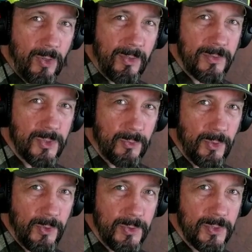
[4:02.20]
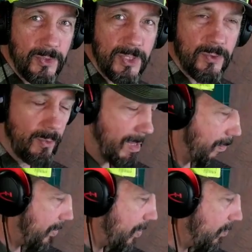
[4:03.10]
screws, so just remember,
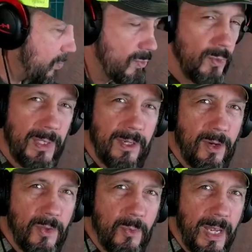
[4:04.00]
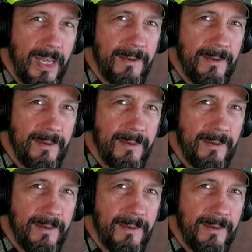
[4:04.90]
don't screw it in all the way.